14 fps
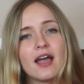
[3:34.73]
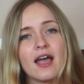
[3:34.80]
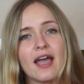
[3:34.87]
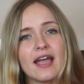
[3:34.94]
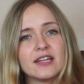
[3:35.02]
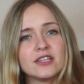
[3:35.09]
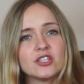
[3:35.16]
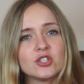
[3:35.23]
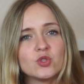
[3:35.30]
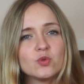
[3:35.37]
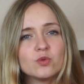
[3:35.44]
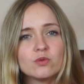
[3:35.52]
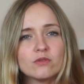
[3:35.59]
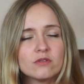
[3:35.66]
and
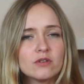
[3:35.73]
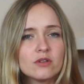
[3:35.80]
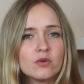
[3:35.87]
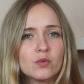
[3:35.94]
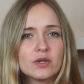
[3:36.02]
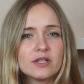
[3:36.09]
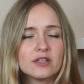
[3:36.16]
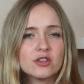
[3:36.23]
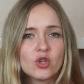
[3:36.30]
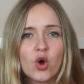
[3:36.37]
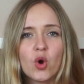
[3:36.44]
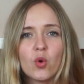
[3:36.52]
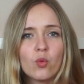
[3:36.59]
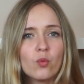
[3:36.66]
you will
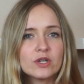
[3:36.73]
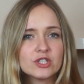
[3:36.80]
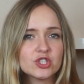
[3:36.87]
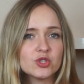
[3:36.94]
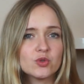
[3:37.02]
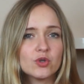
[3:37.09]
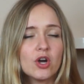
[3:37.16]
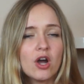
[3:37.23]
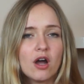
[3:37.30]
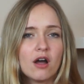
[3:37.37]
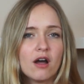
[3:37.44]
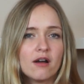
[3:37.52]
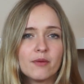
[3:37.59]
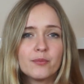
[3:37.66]
know what you
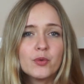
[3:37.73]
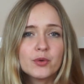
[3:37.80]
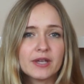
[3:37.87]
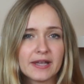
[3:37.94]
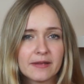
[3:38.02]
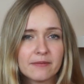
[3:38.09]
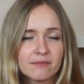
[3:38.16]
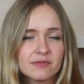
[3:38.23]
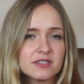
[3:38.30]
are booking,